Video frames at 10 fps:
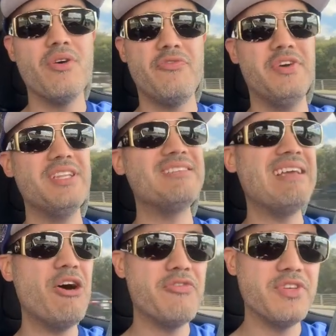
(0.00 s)

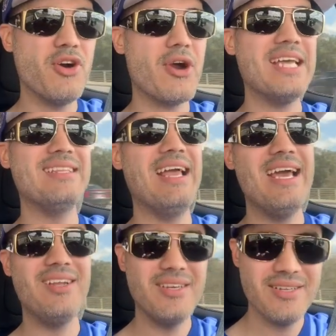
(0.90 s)
Philadelphia, or
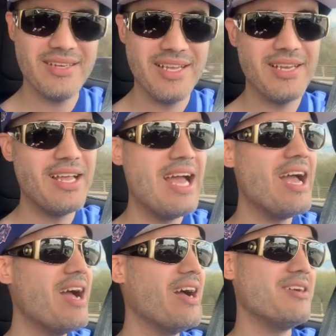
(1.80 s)
Atlanta?
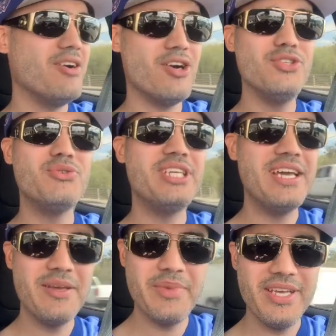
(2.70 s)
Are you
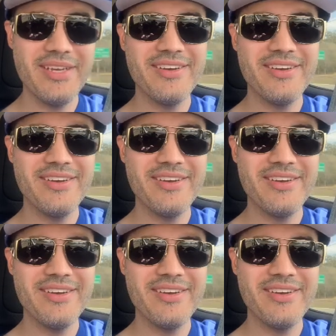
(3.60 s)
kidding me?